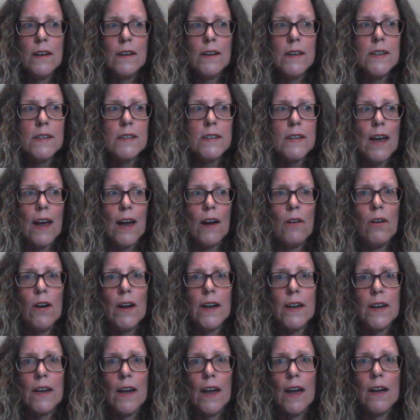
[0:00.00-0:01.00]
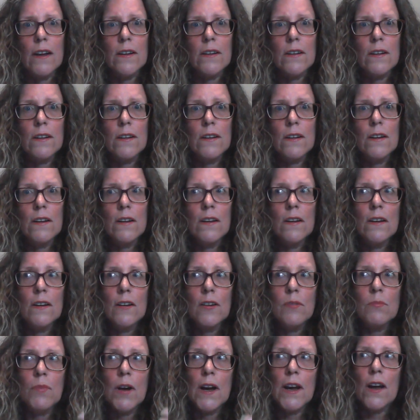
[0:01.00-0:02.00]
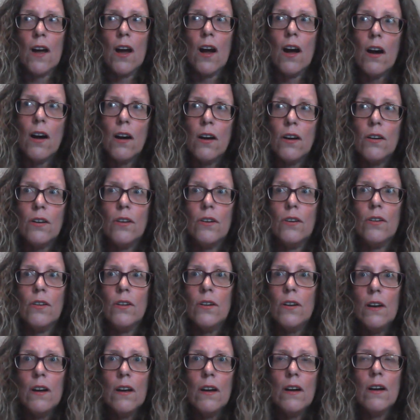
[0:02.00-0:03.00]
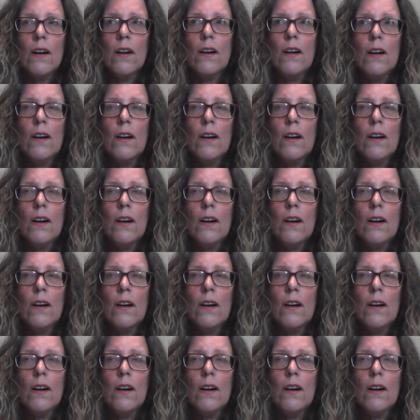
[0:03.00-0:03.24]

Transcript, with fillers: is how I get my own